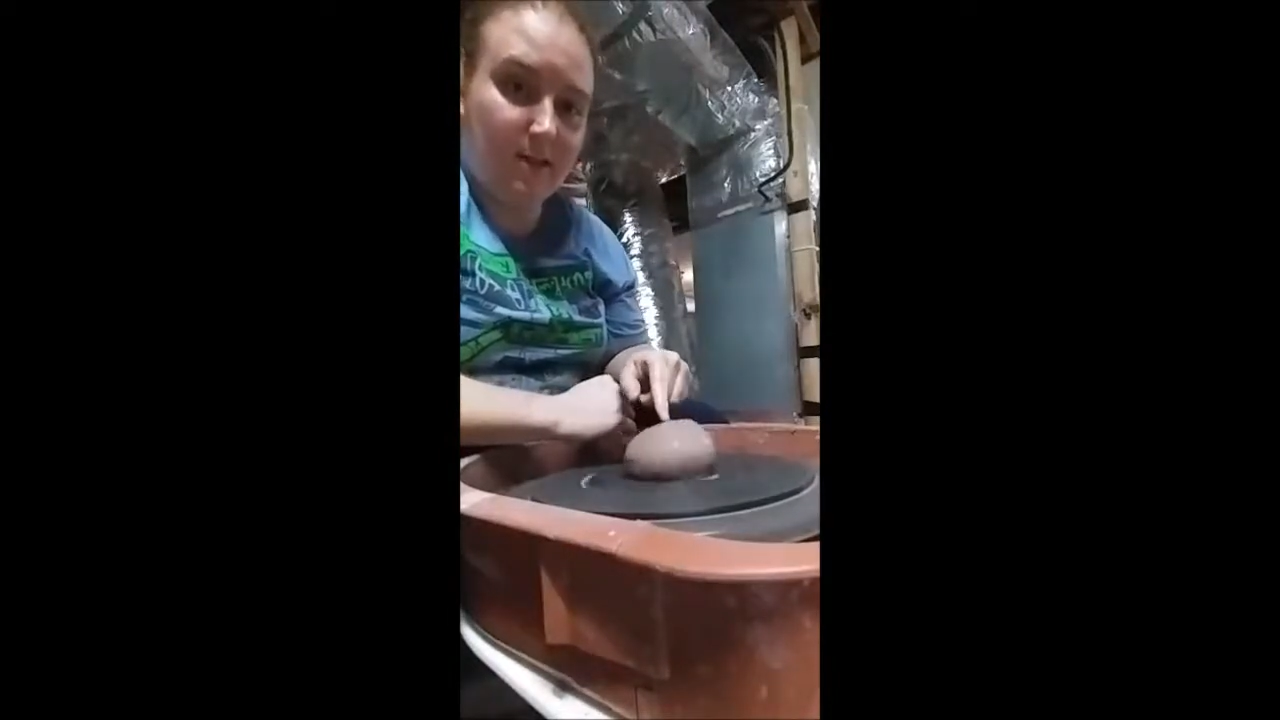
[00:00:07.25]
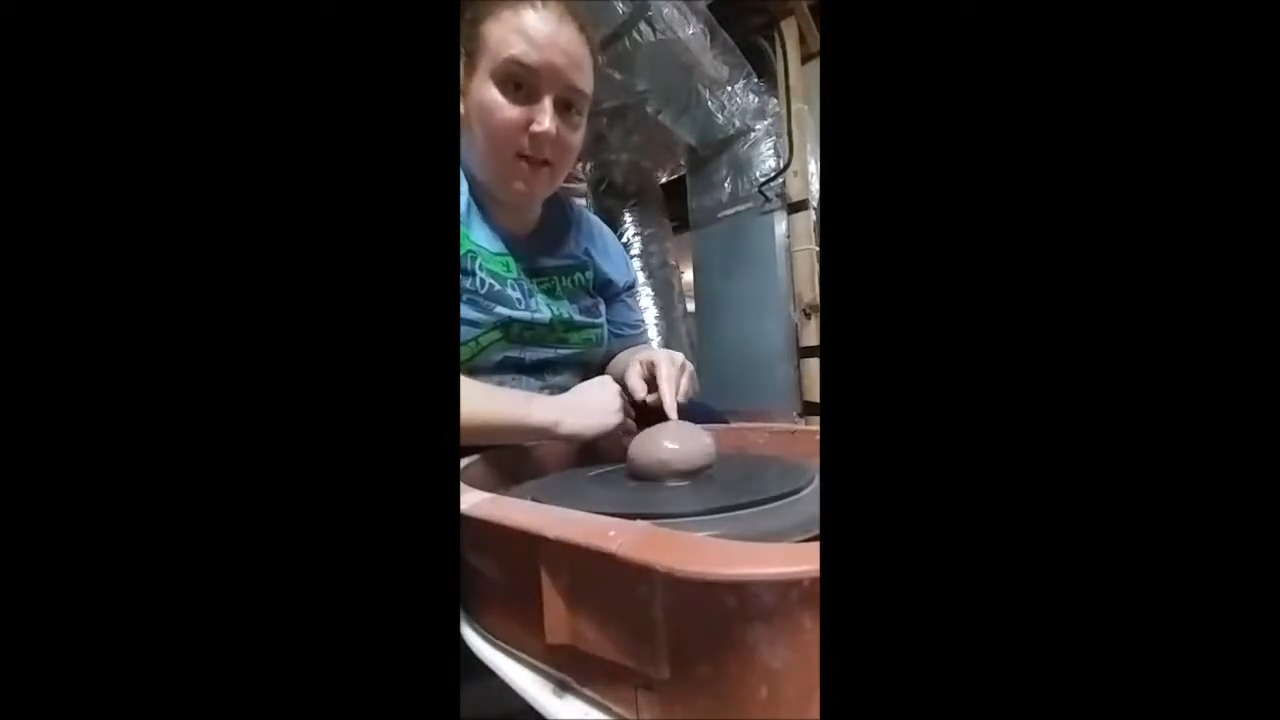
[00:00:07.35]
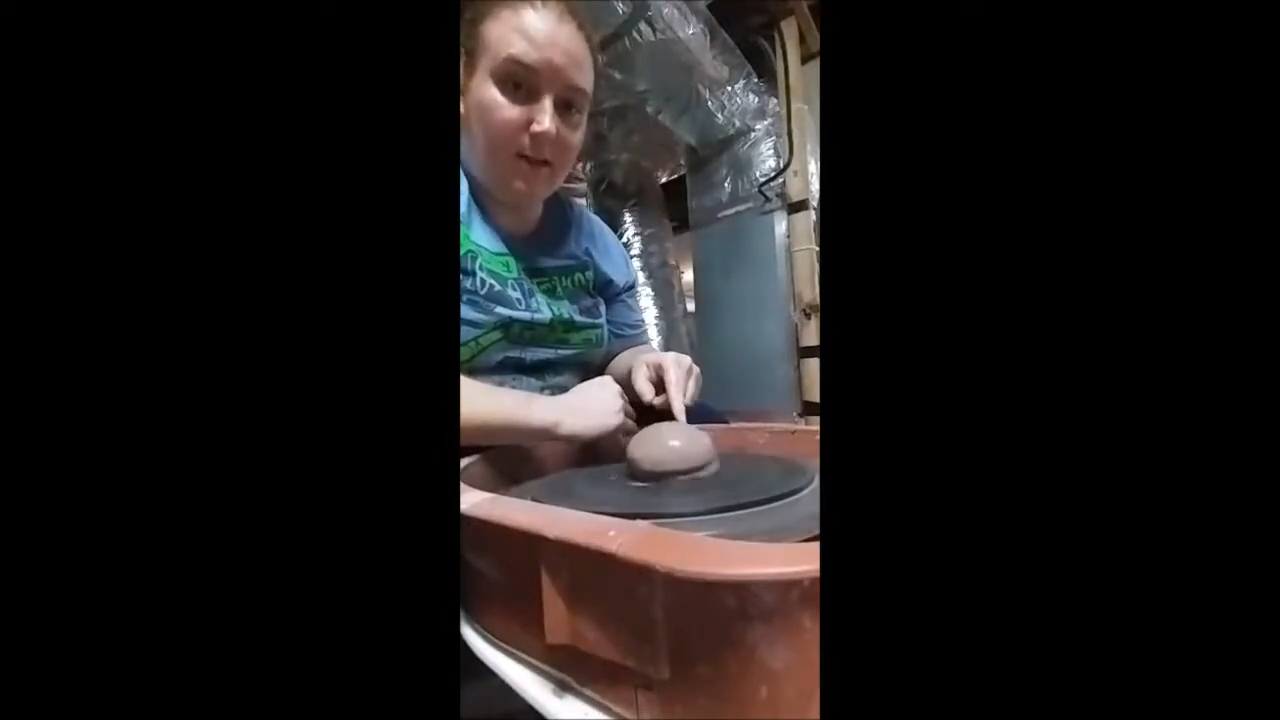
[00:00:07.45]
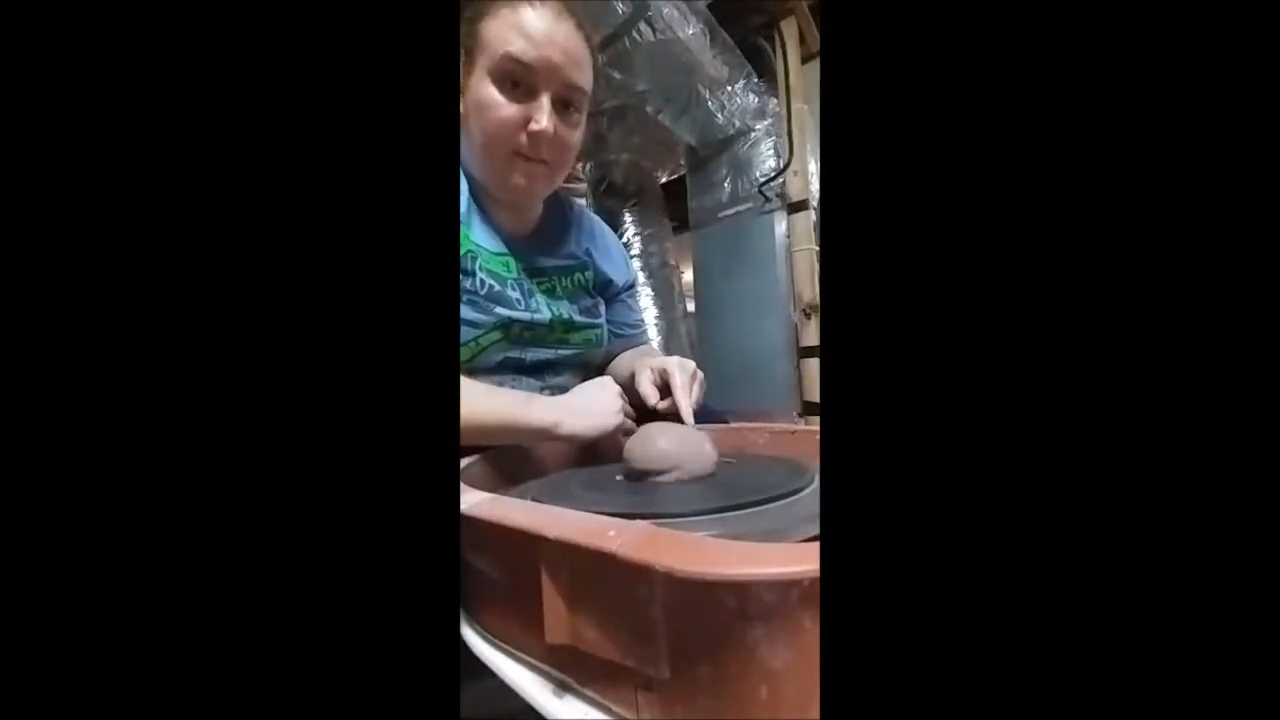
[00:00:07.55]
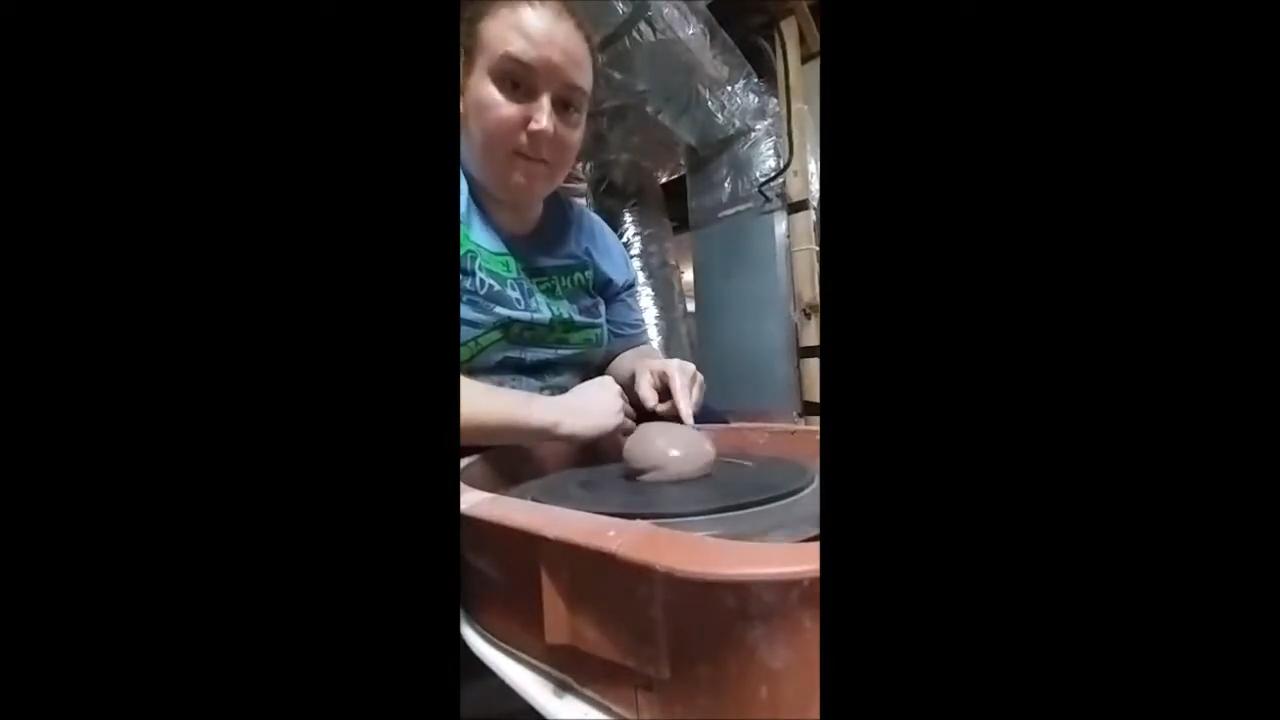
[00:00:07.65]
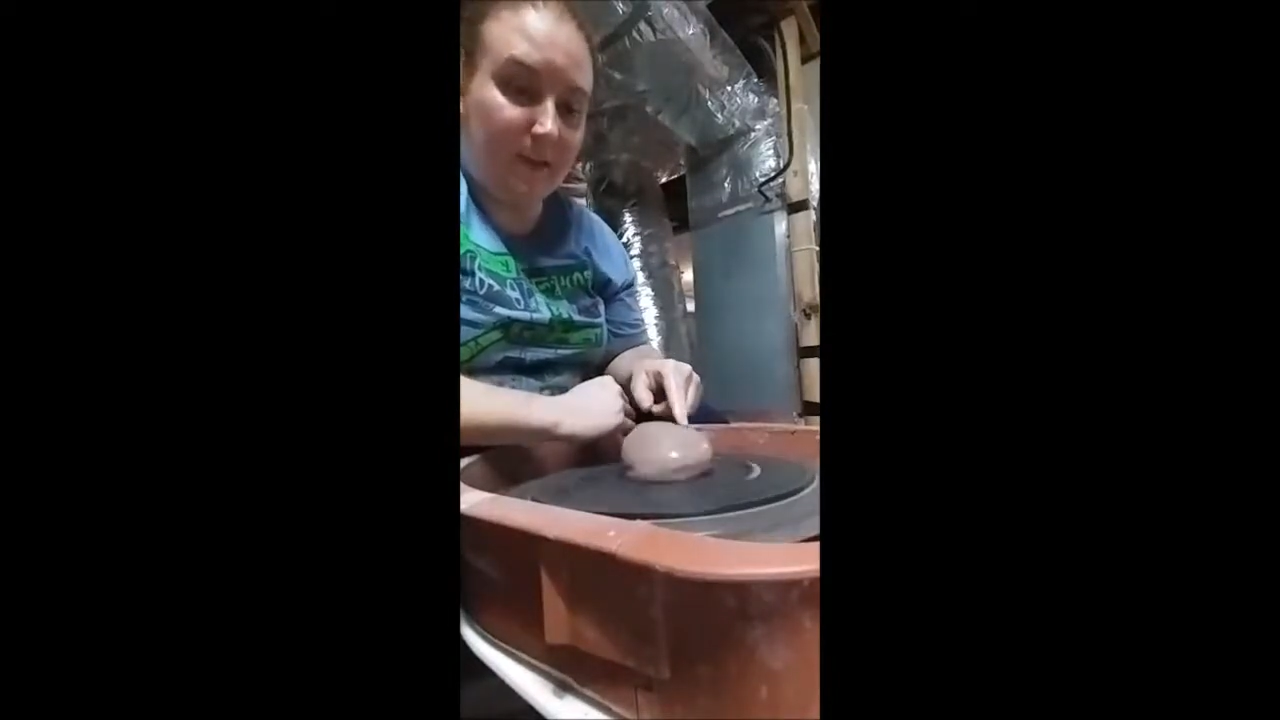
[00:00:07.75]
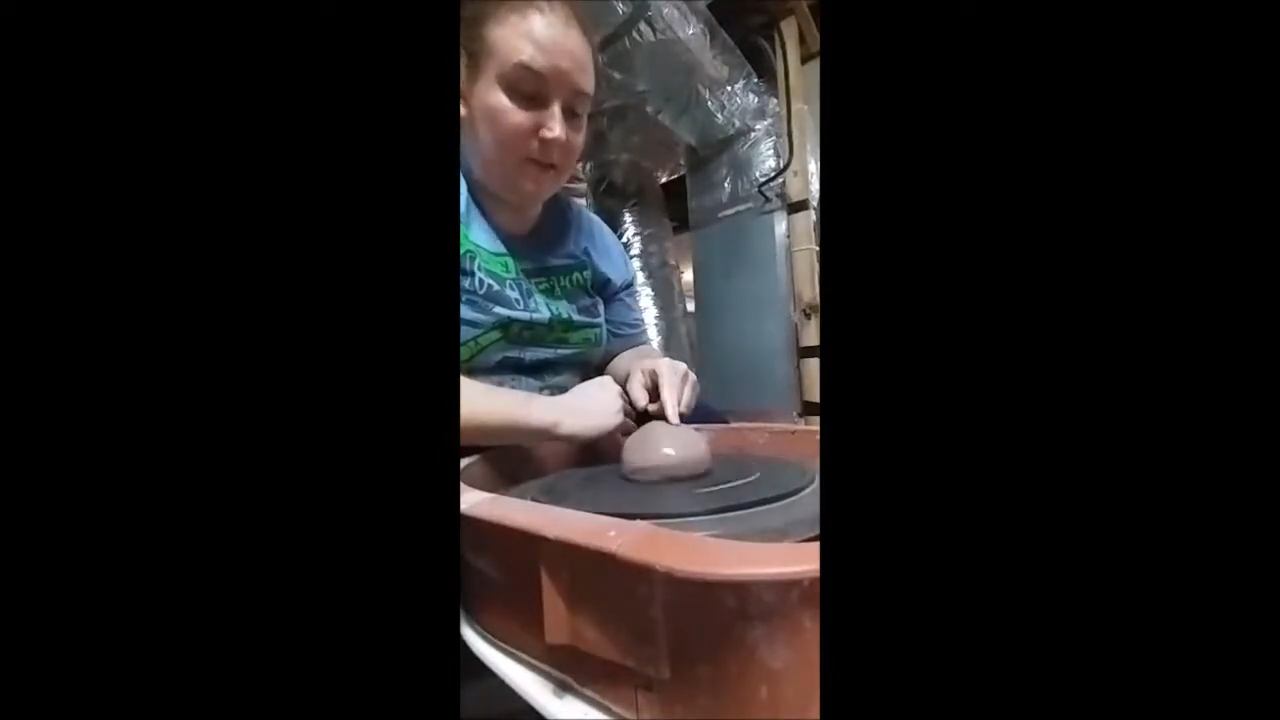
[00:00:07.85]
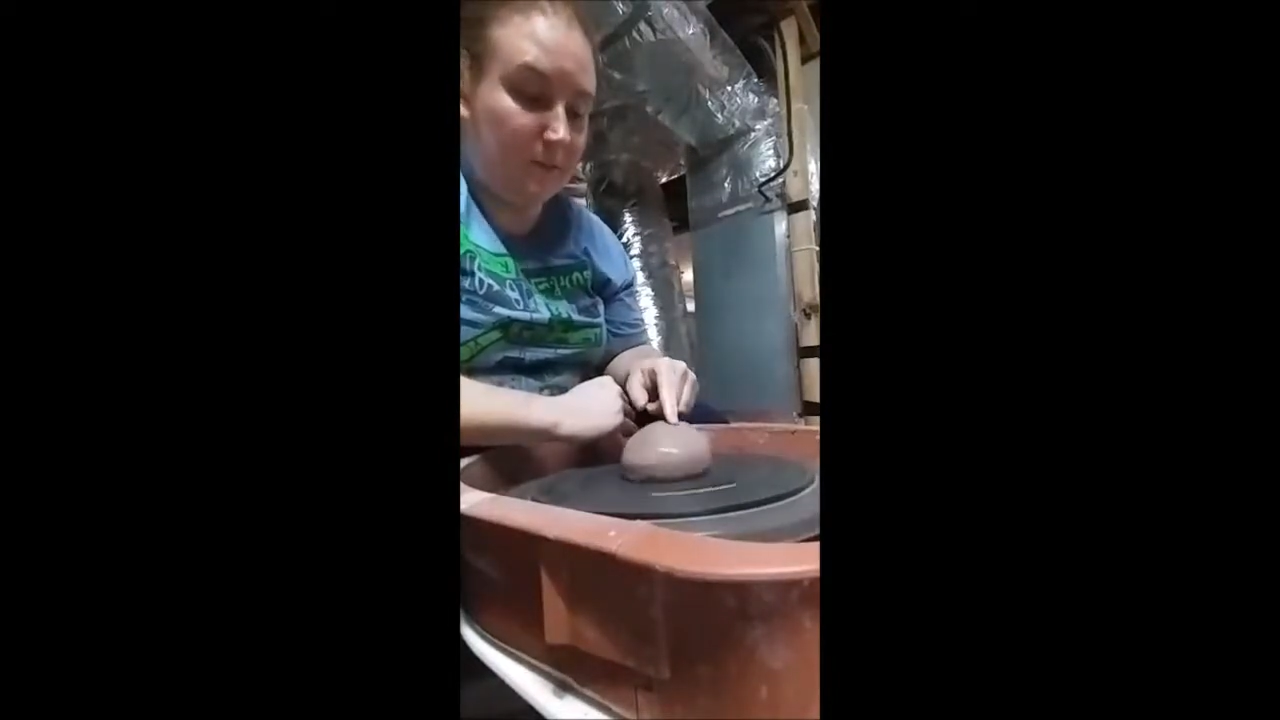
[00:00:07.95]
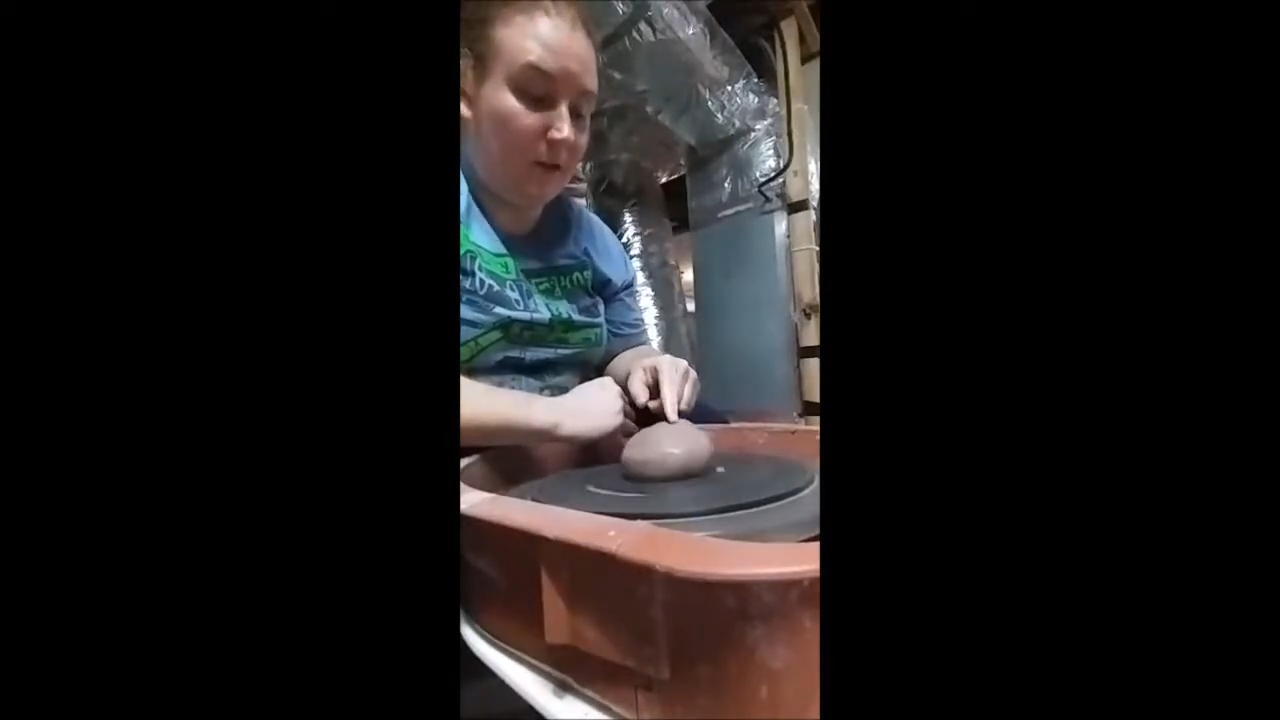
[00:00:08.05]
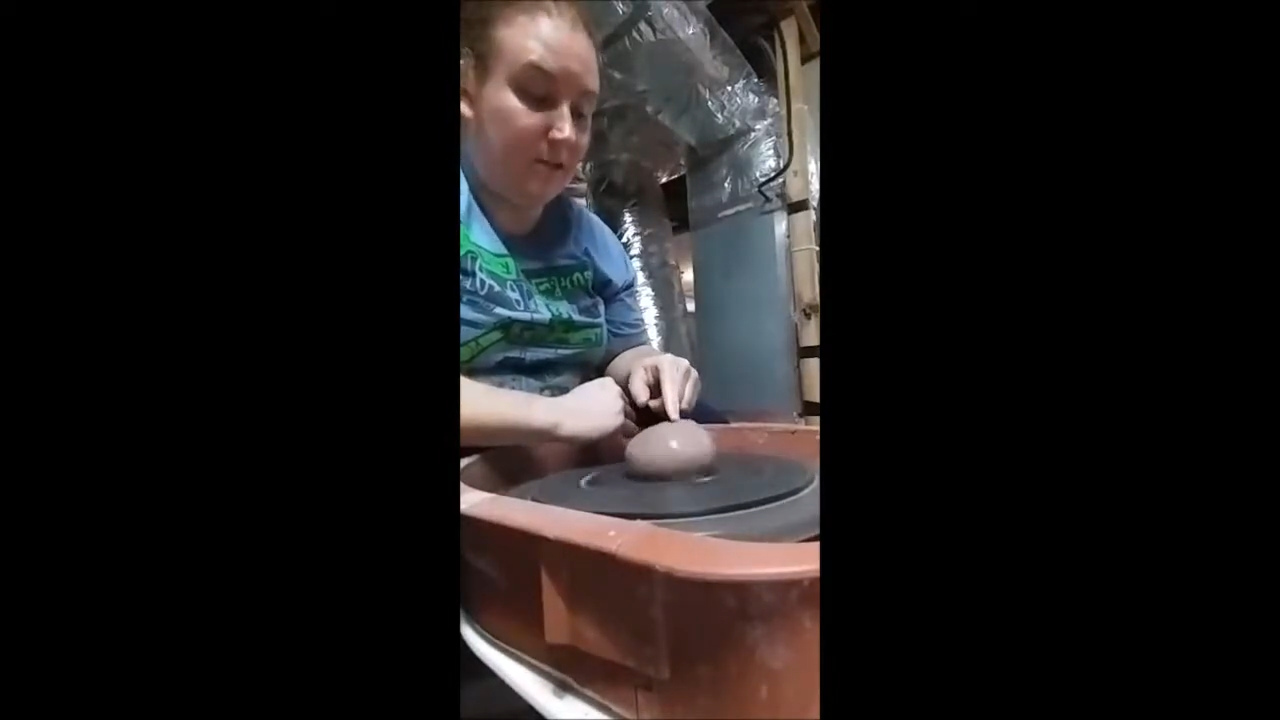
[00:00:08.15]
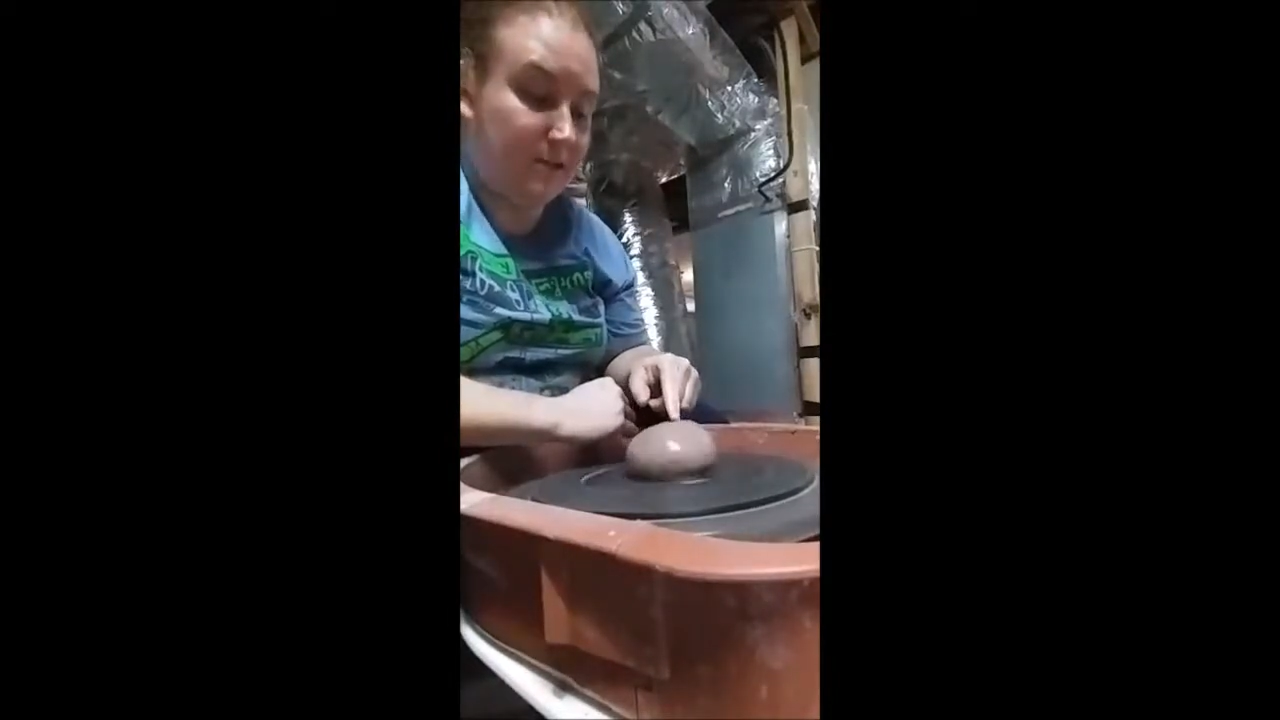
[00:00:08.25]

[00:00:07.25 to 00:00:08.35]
That's because